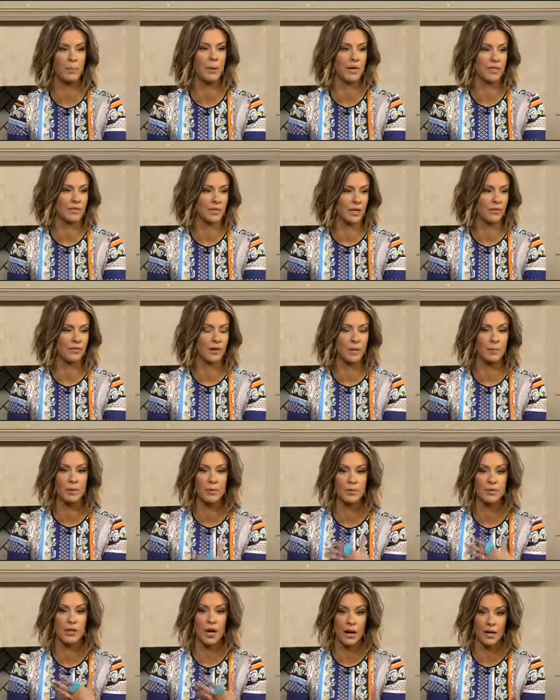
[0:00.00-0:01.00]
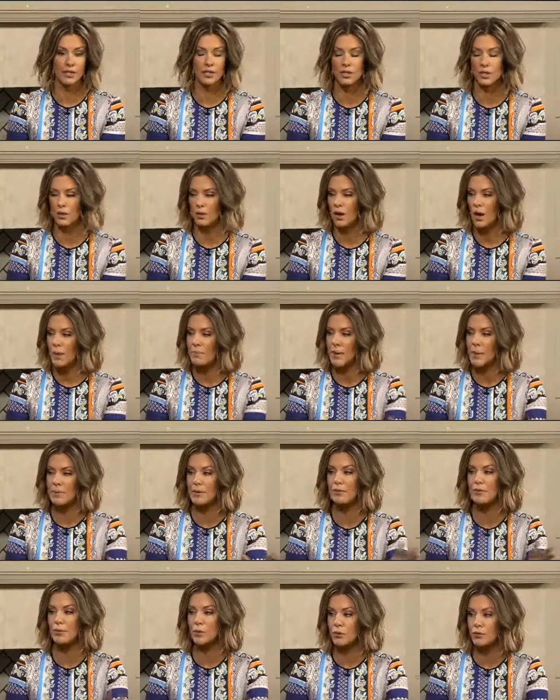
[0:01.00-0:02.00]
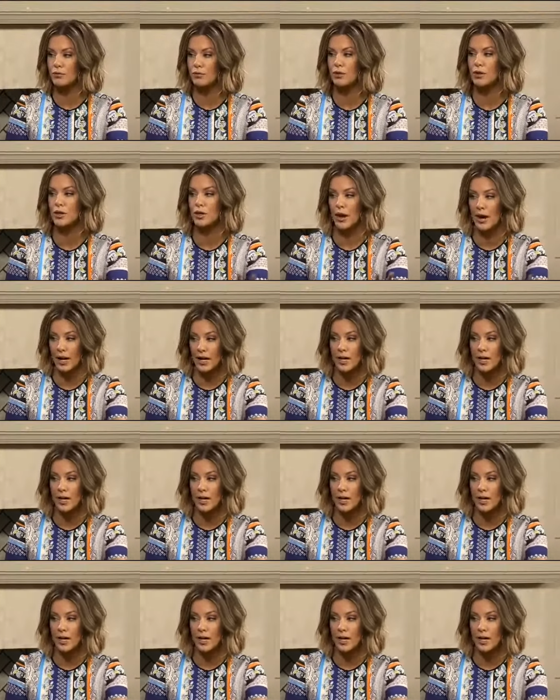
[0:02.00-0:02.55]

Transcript: your pets like family, which I do. Maybe food for your your